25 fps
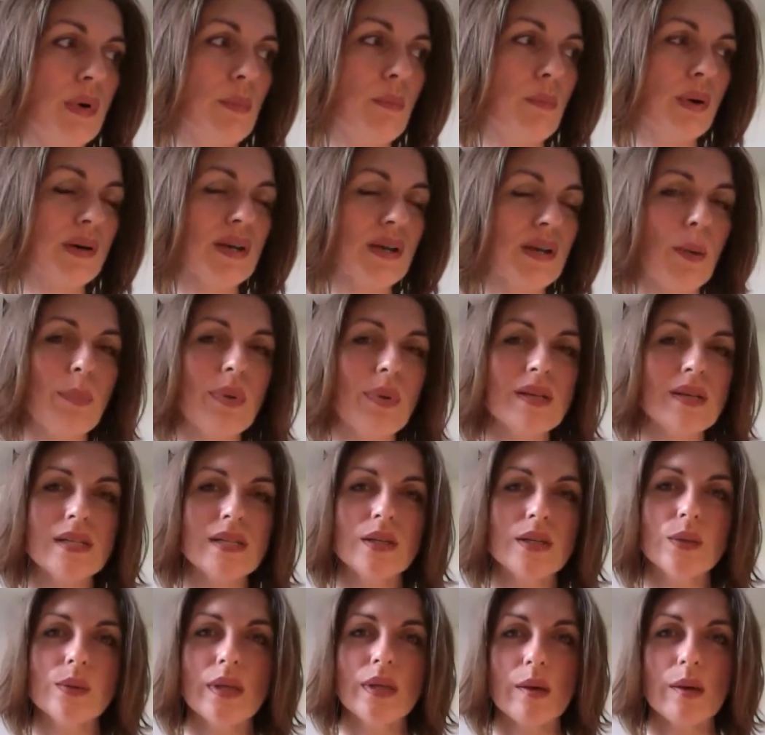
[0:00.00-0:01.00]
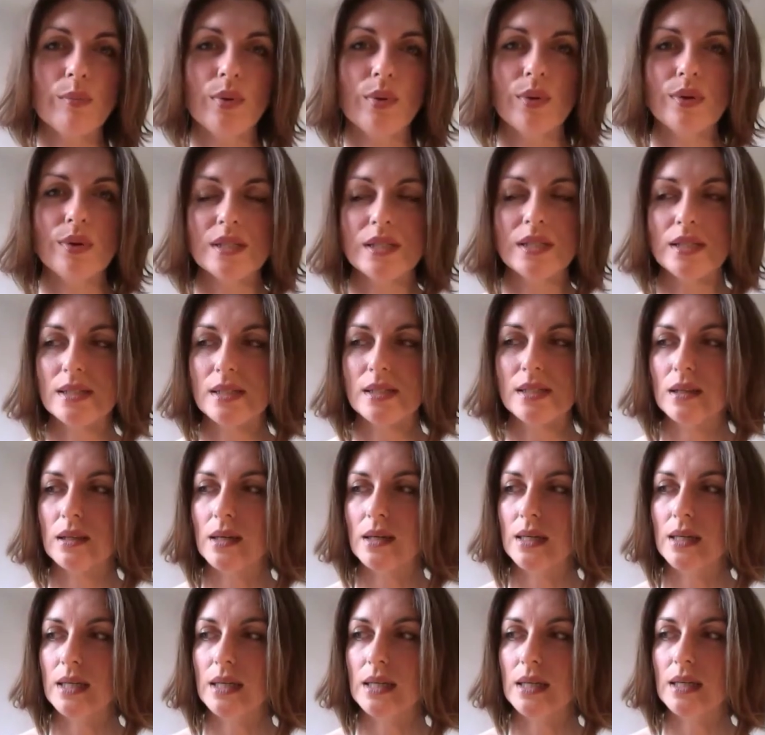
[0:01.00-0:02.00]
But up until that point, it's
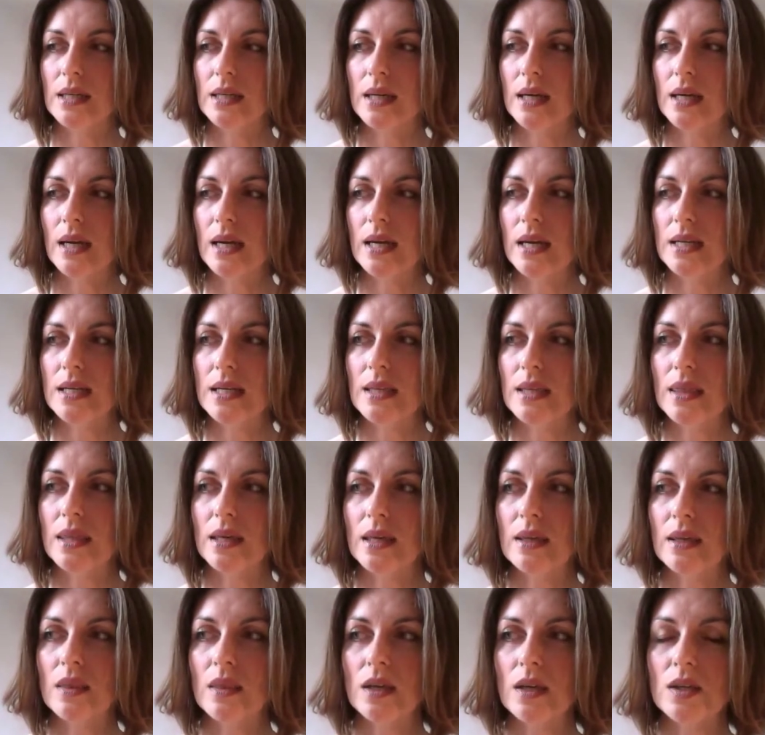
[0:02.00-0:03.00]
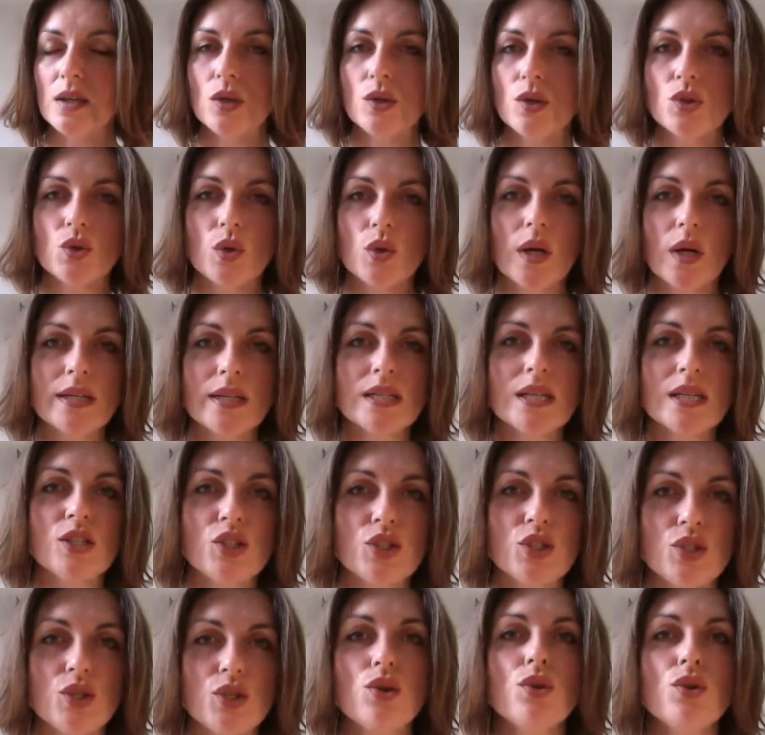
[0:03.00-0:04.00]
like anything that you try to
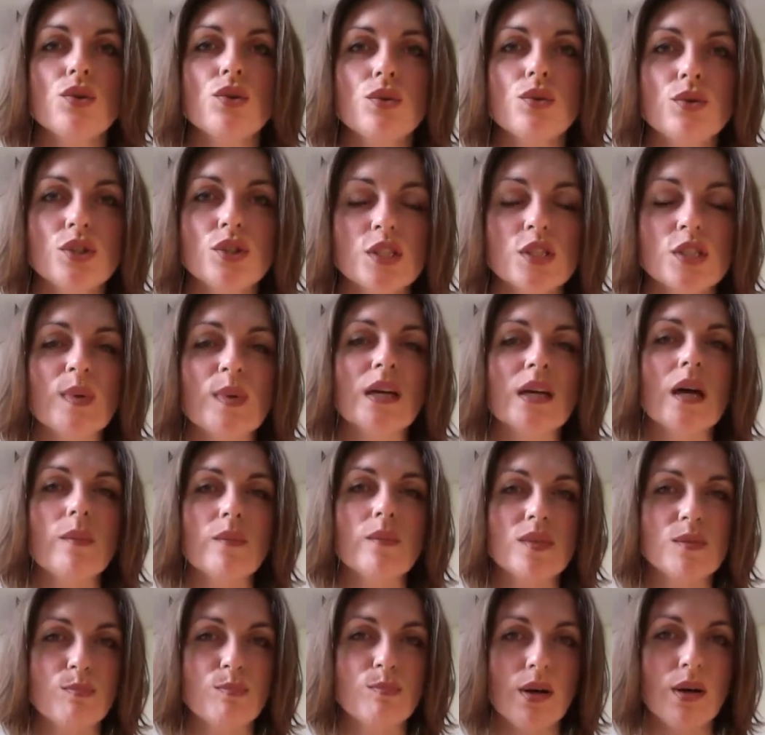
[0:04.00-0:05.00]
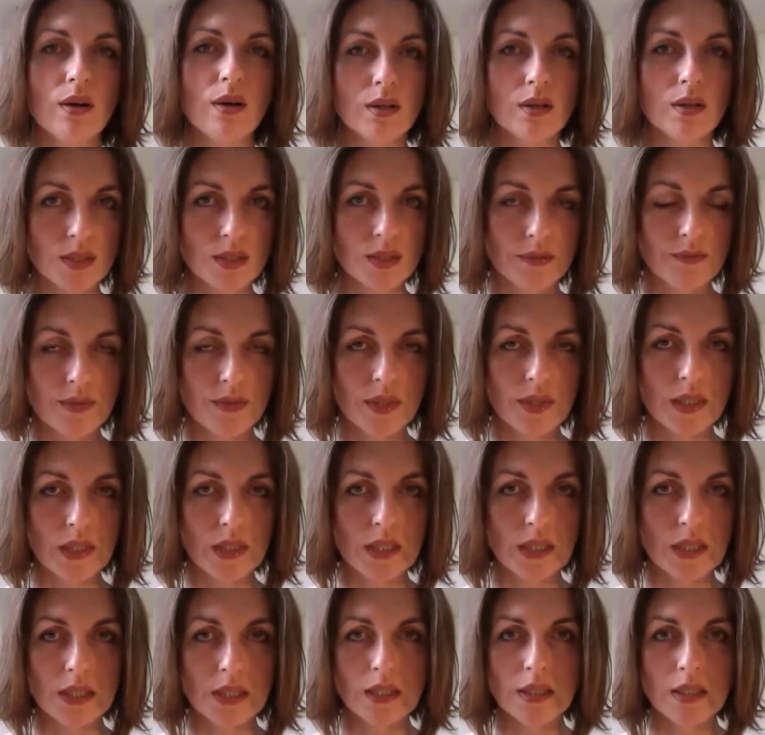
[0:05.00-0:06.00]
do just becomes part of
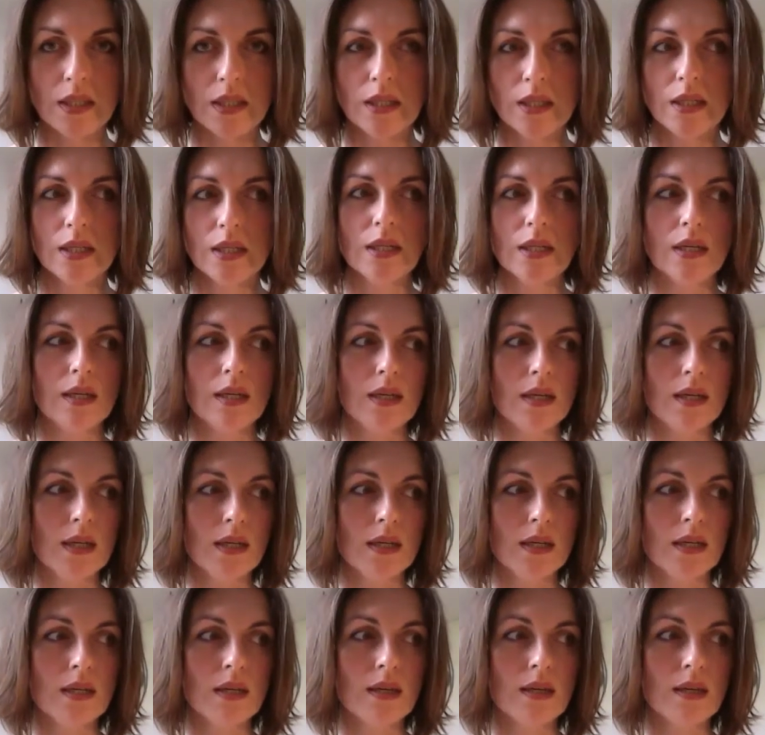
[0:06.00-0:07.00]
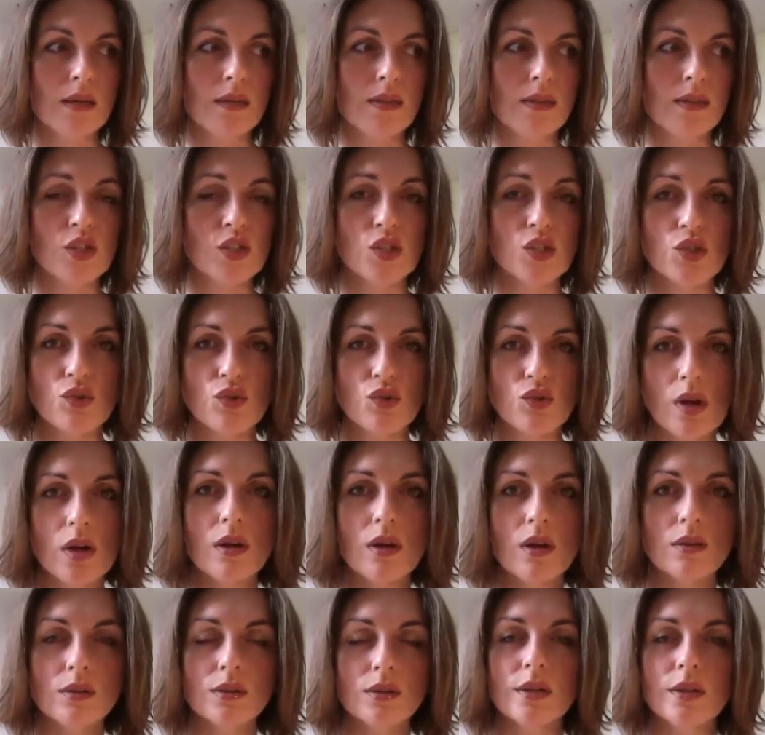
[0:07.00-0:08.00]
the
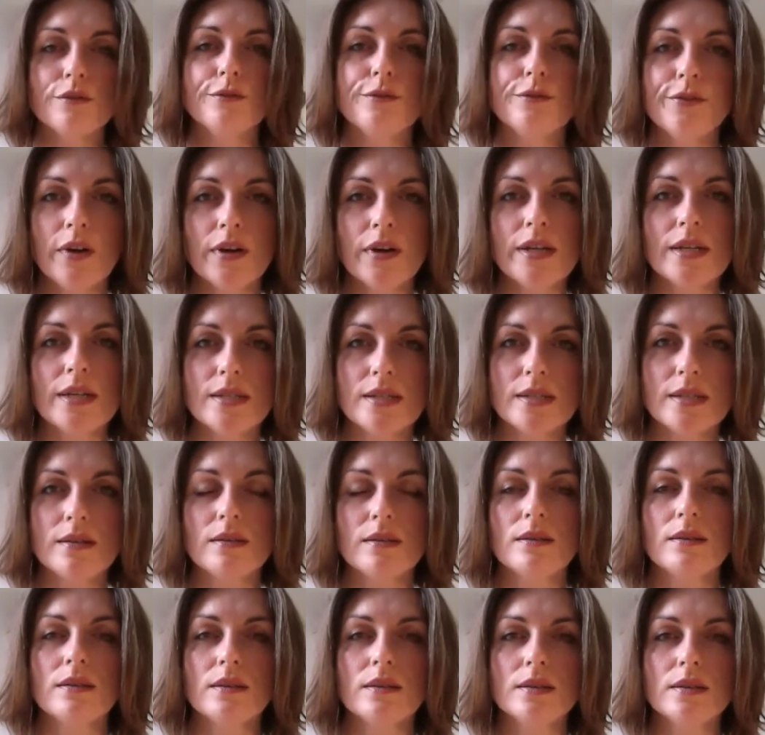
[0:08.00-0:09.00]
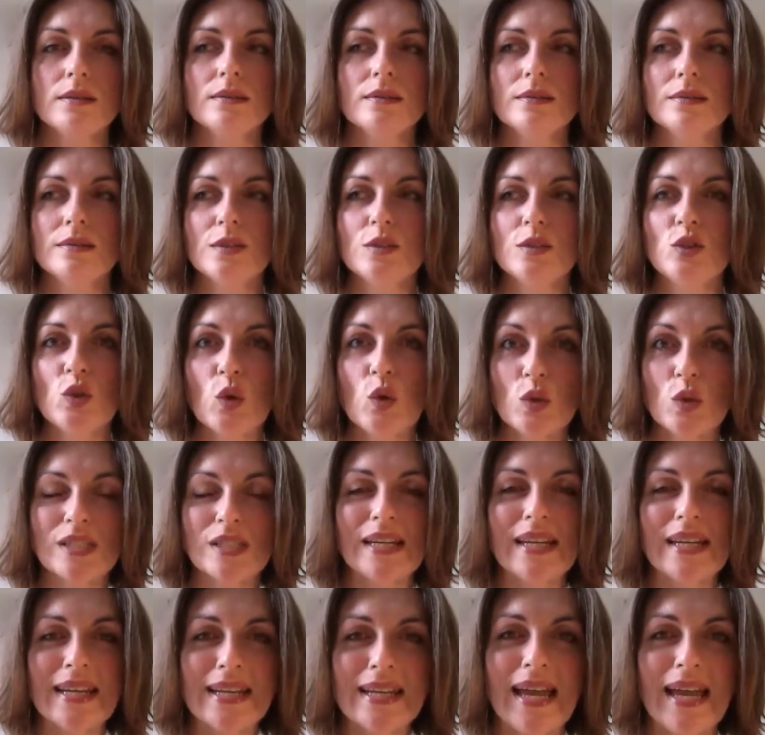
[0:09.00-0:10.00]
struggle, the fight, not to
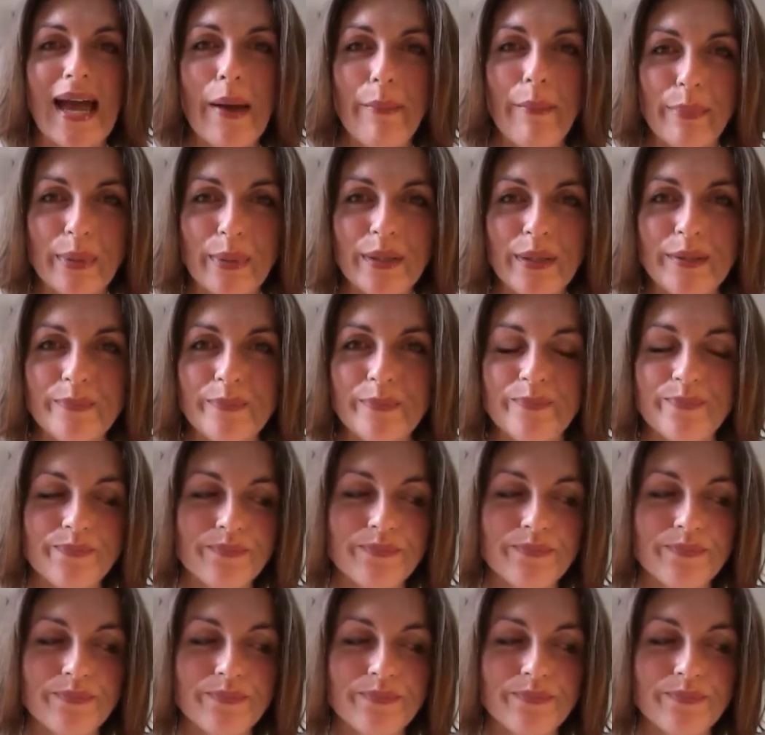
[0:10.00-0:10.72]
let it happen.